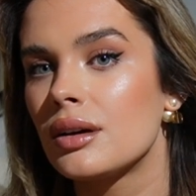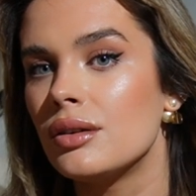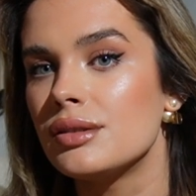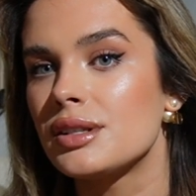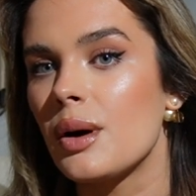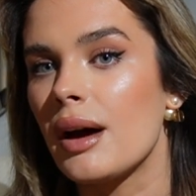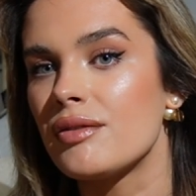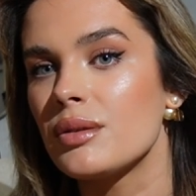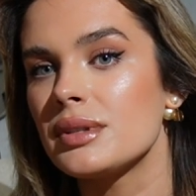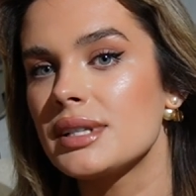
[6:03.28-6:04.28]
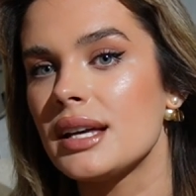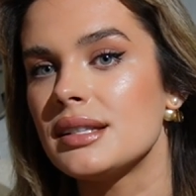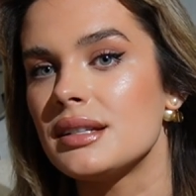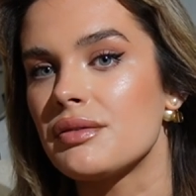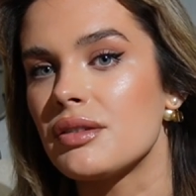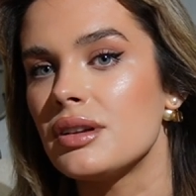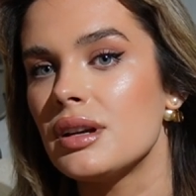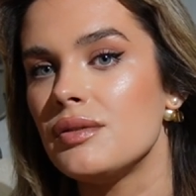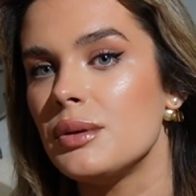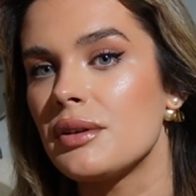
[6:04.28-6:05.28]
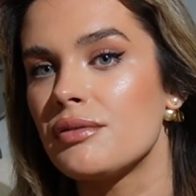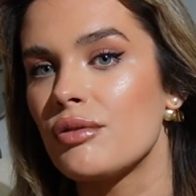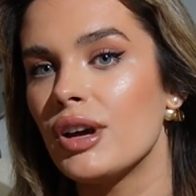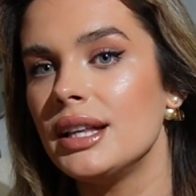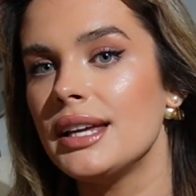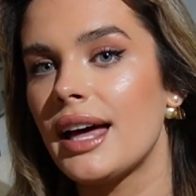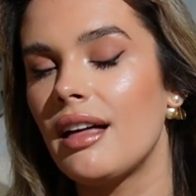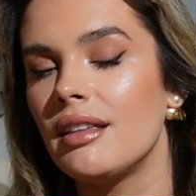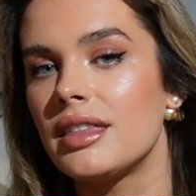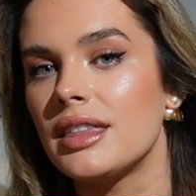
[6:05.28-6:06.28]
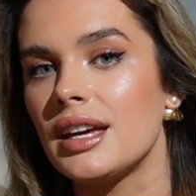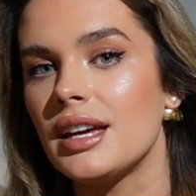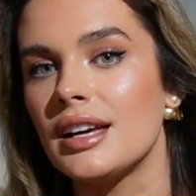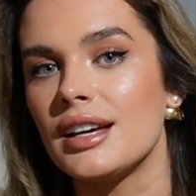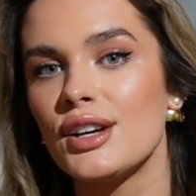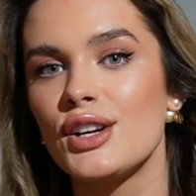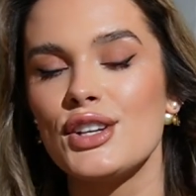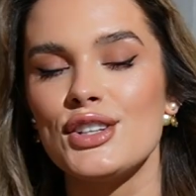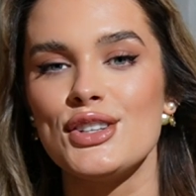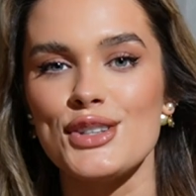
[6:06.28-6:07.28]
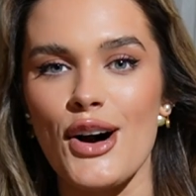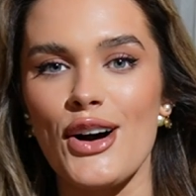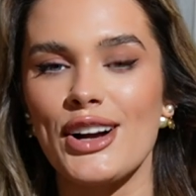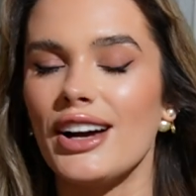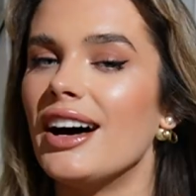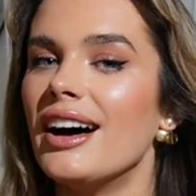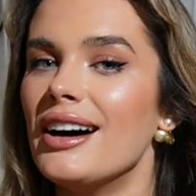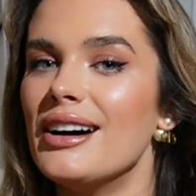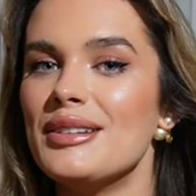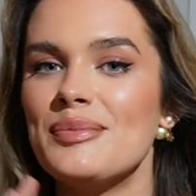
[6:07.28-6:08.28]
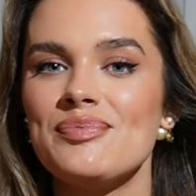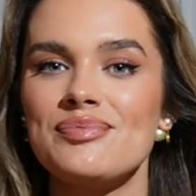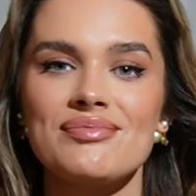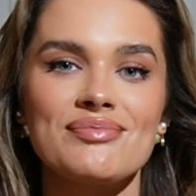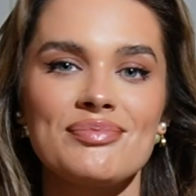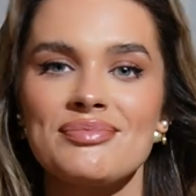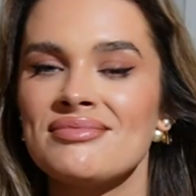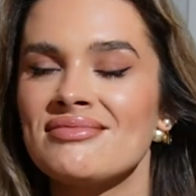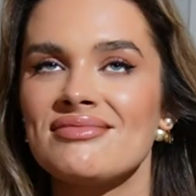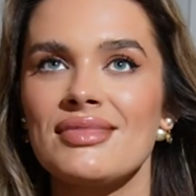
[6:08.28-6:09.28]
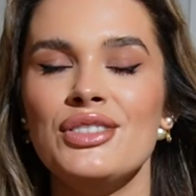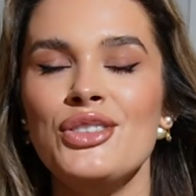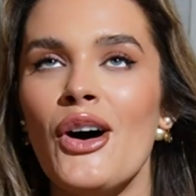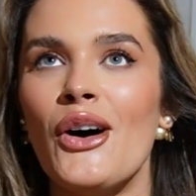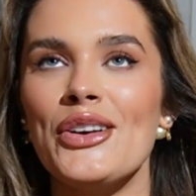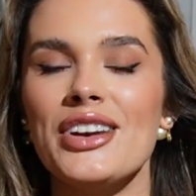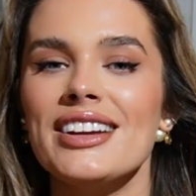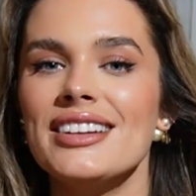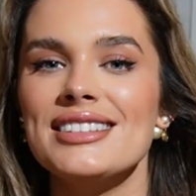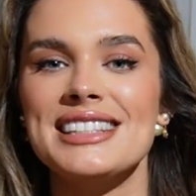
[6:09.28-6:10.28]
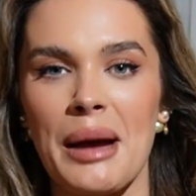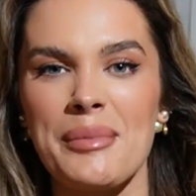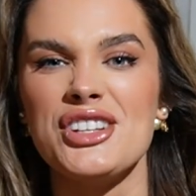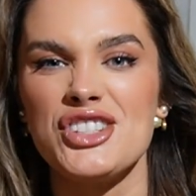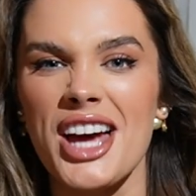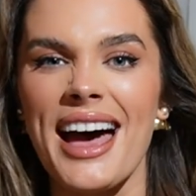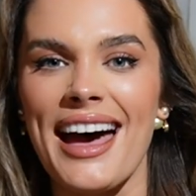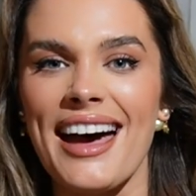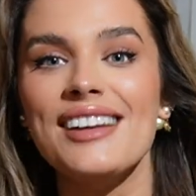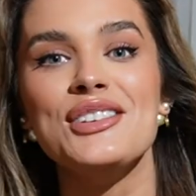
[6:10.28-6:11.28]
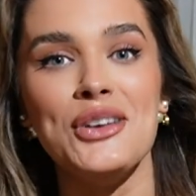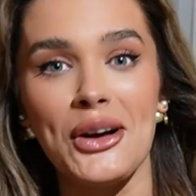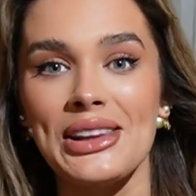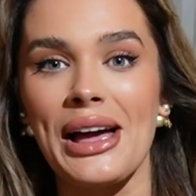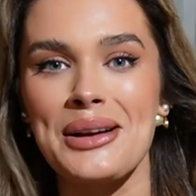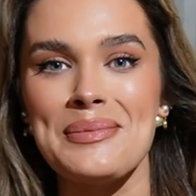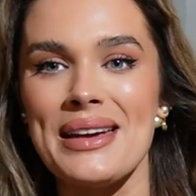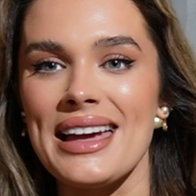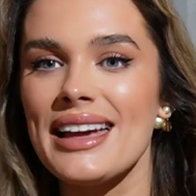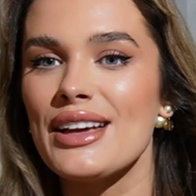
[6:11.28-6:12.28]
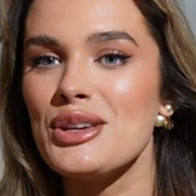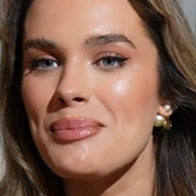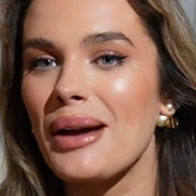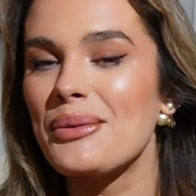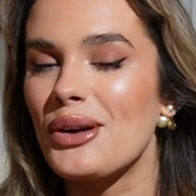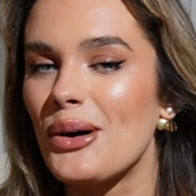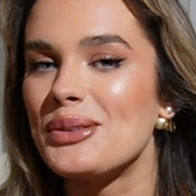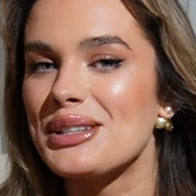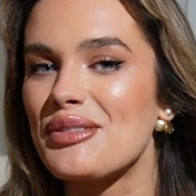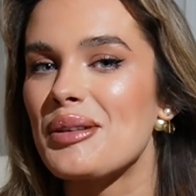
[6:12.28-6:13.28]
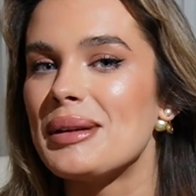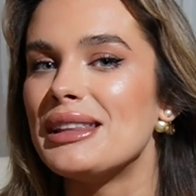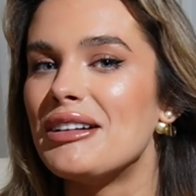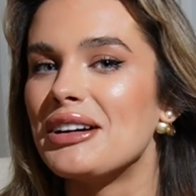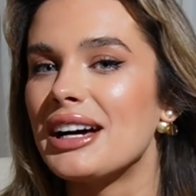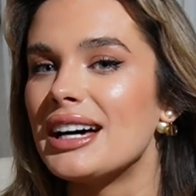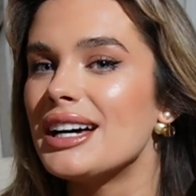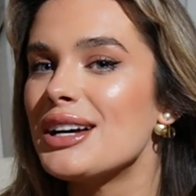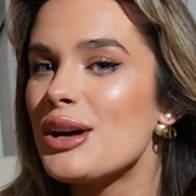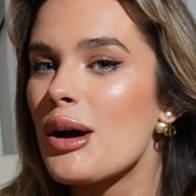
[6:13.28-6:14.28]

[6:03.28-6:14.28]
Also, everyone's hair is different. If you have really healthy, darker, non-damaged hair, not like me, you might want to hold it for a bit longer.